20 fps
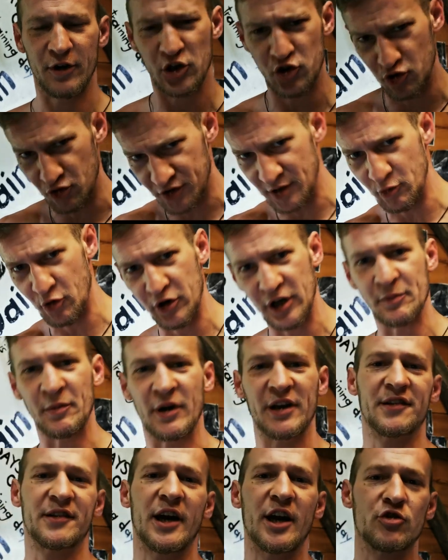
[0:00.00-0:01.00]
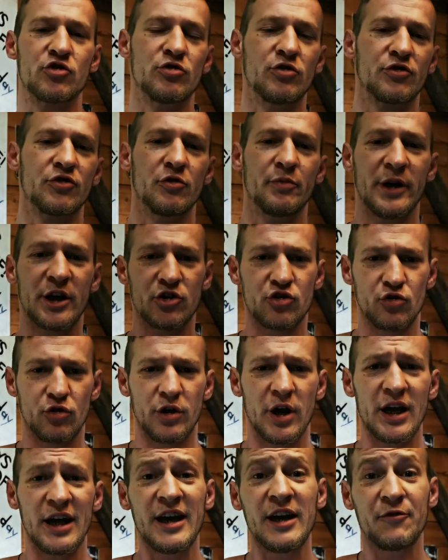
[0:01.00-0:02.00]
fit you somewhere in my schedule. So make
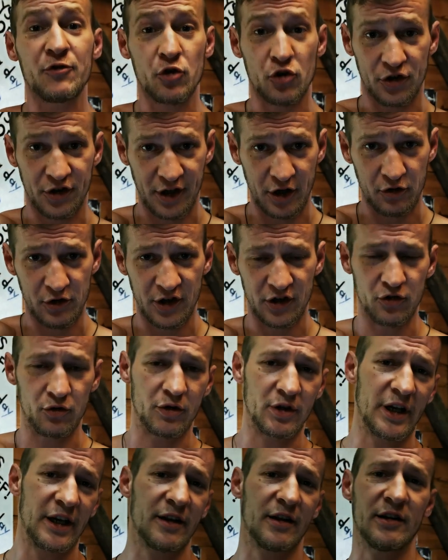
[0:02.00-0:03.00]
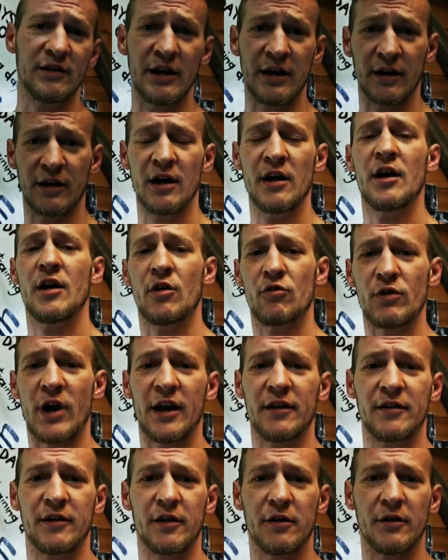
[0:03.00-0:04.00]
sure if you're serious to click the link
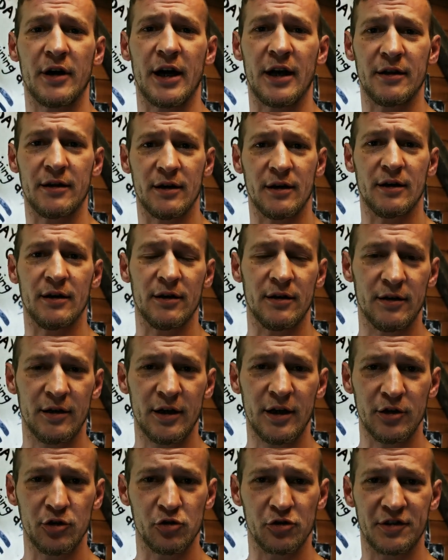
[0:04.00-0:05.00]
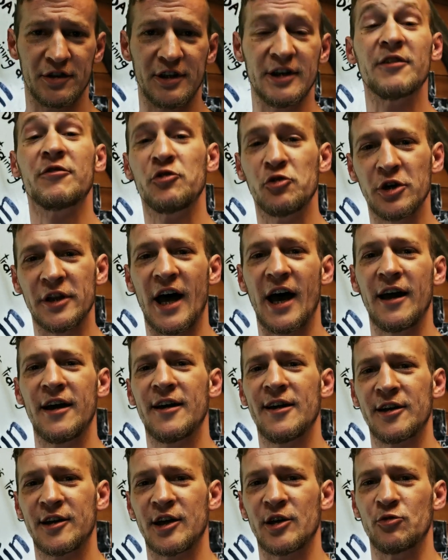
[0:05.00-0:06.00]
right here and you'll see if you and I
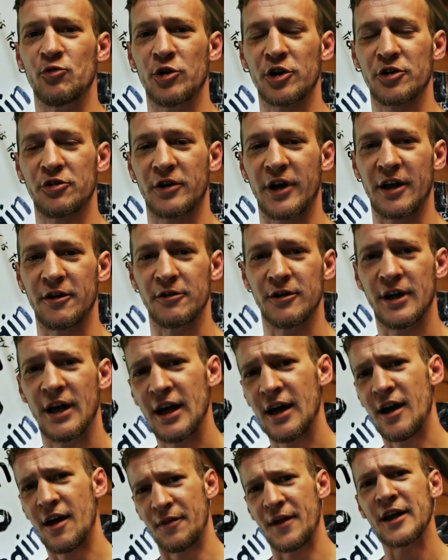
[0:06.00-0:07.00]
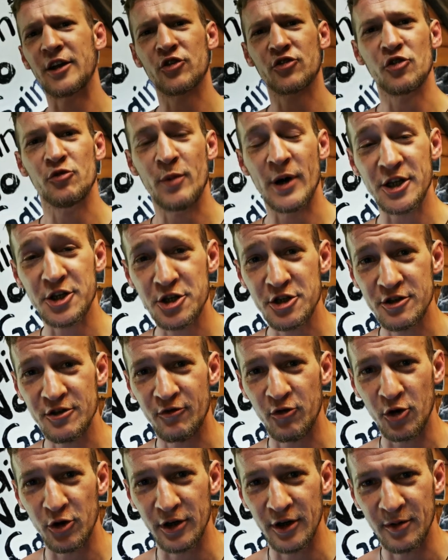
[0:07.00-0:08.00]
can work together. Thank you so much
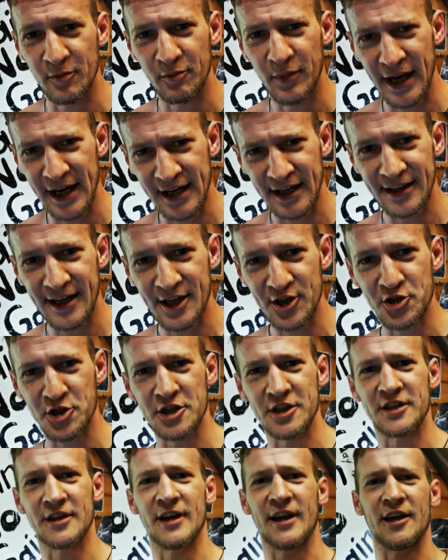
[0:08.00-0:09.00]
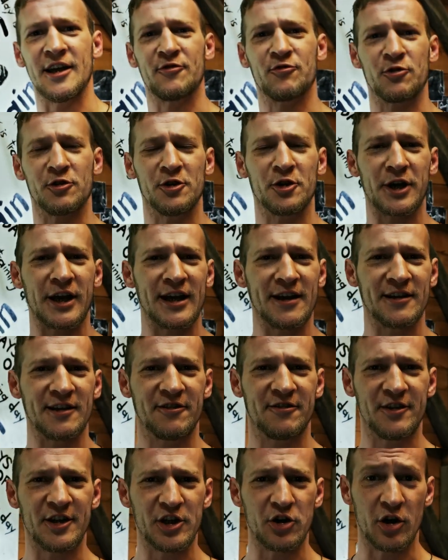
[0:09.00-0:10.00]
for paying attention and for looking at
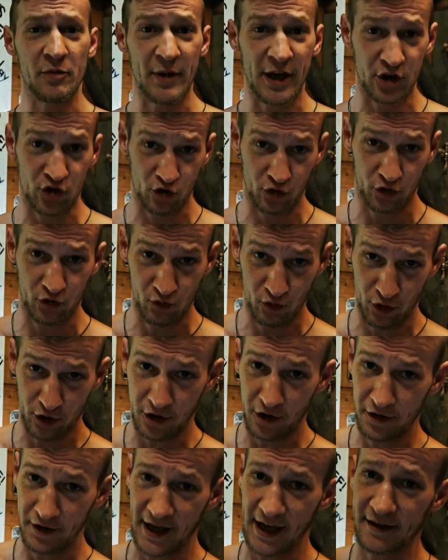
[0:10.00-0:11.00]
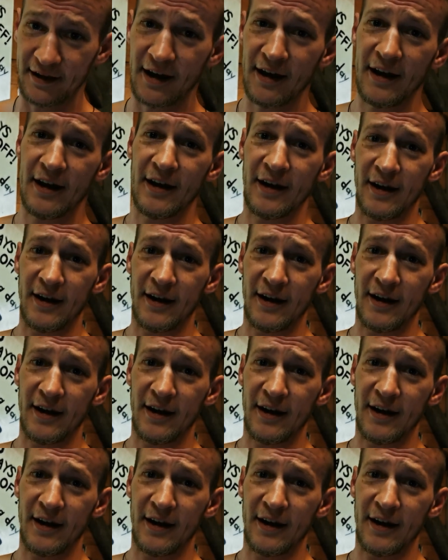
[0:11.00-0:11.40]
this video, and make sure to work on that